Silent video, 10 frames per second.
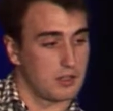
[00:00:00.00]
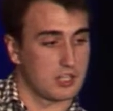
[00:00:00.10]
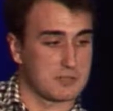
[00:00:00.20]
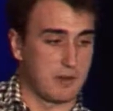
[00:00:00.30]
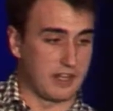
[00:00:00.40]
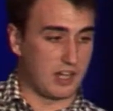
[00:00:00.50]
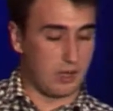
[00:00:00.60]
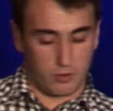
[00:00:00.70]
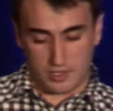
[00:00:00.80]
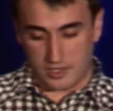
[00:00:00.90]
explain
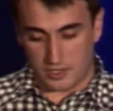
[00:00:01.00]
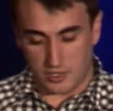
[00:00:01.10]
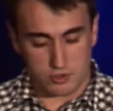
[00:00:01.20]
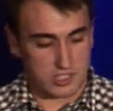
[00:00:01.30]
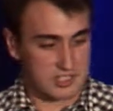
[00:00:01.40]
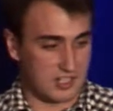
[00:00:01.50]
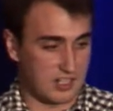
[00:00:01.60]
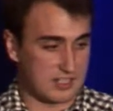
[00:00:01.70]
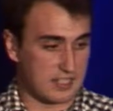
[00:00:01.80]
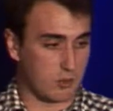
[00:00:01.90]
how the new side
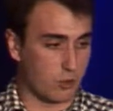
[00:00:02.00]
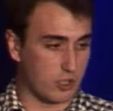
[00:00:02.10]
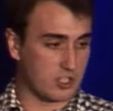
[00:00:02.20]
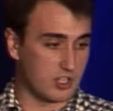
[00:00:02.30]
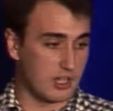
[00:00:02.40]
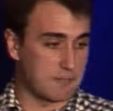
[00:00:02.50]
channel attack works.